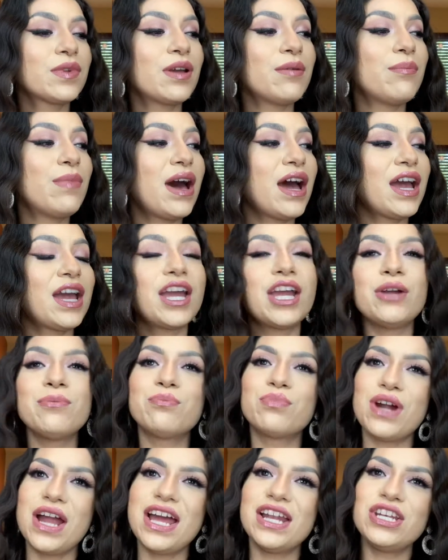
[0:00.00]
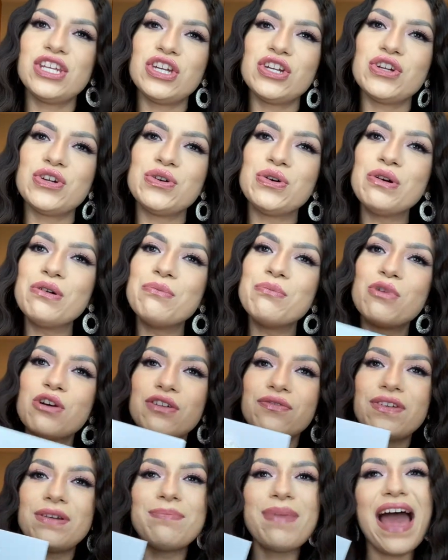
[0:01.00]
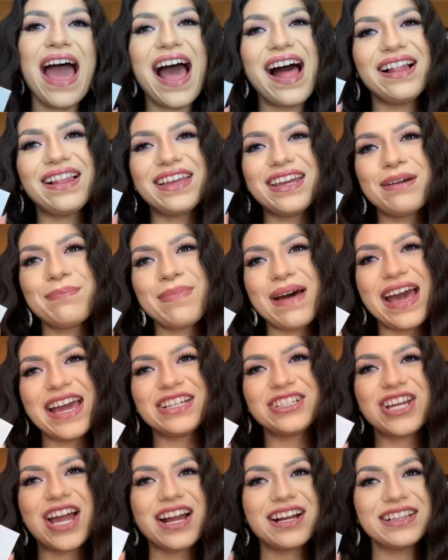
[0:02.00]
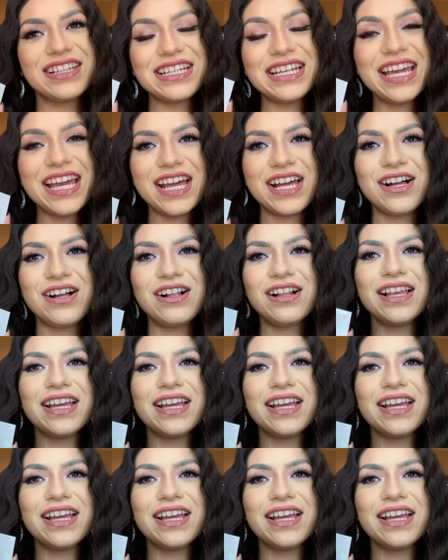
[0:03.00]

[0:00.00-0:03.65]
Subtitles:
my brand new Morphe palette by Jaclyn Hill.